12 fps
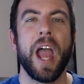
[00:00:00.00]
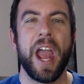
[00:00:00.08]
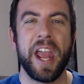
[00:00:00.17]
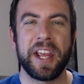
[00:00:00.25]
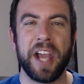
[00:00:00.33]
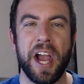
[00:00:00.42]

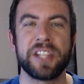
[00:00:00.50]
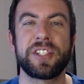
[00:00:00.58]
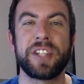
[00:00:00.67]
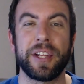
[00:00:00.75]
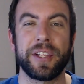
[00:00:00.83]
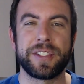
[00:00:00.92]
Hey guys,
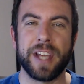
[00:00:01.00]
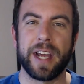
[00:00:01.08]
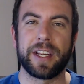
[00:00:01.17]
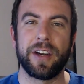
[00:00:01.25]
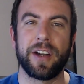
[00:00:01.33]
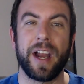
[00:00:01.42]
Daley Tech
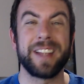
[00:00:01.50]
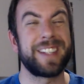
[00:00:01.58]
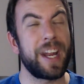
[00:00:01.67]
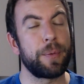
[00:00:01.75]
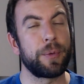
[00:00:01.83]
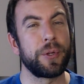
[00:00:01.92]
here, and
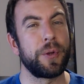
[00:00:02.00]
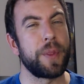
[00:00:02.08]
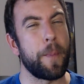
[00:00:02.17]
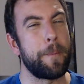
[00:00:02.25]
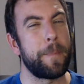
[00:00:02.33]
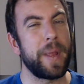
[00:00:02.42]
today we're doing the
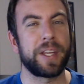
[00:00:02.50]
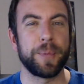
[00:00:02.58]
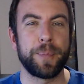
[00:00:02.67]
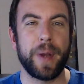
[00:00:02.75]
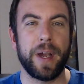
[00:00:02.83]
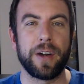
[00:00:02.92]
big
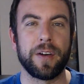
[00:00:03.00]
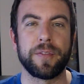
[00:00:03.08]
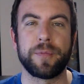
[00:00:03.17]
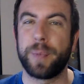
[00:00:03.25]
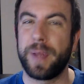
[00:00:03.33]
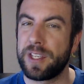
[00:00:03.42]
compare
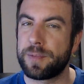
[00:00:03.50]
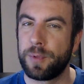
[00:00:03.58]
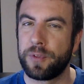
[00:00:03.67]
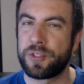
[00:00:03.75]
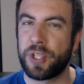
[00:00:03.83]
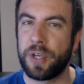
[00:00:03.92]
of PS
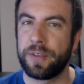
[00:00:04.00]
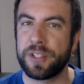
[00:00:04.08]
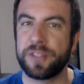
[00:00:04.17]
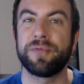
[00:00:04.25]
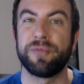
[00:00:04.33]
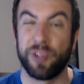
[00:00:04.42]
Move Service
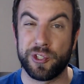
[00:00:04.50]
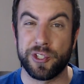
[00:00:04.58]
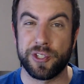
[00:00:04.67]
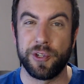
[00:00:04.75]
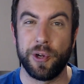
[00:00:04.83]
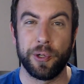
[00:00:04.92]

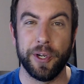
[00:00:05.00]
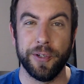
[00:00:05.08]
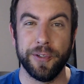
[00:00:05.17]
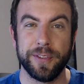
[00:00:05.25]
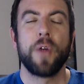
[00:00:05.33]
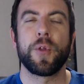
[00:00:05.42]
versus
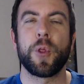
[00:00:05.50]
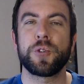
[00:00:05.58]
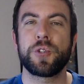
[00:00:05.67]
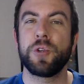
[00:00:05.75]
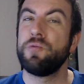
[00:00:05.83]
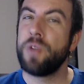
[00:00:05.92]
Nolo. For those of
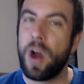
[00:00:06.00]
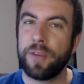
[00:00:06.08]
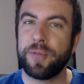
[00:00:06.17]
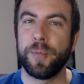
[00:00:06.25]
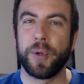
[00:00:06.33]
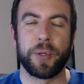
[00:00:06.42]
you not
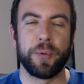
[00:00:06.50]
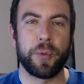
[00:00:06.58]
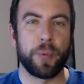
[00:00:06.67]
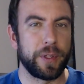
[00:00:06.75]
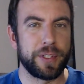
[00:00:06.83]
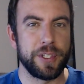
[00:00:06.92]
familiar with
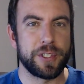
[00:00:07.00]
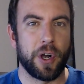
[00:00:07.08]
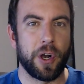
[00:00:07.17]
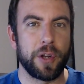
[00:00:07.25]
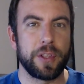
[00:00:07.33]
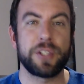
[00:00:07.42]
what these
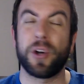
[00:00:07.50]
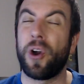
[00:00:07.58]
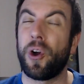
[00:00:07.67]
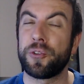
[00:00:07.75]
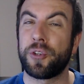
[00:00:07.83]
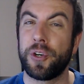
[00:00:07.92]
are, these are
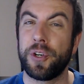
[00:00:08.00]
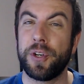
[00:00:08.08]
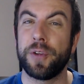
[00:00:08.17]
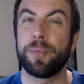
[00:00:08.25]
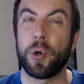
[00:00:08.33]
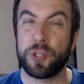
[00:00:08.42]

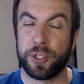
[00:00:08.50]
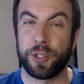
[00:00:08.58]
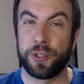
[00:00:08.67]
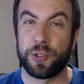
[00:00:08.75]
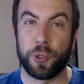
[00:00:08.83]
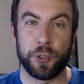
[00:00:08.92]
alternative motion
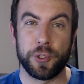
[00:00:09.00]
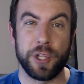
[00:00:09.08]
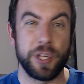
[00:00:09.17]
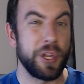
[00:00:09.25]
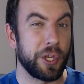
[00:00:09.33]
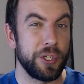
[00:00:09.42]
controllers that
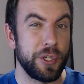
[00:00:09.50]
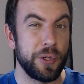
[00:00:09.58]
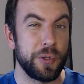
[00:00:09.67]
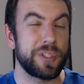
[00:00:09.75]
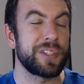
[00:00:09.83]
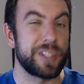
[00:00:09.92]
you can
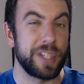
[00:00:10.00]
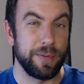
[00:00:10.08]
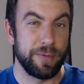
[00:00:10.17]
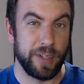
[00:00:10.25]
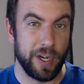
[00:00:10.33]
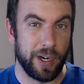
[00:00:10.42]
use in Steam
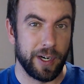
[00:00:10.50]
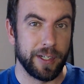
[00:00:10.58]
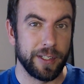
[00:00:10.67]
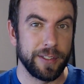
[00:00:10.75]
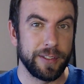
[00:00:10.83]
VR.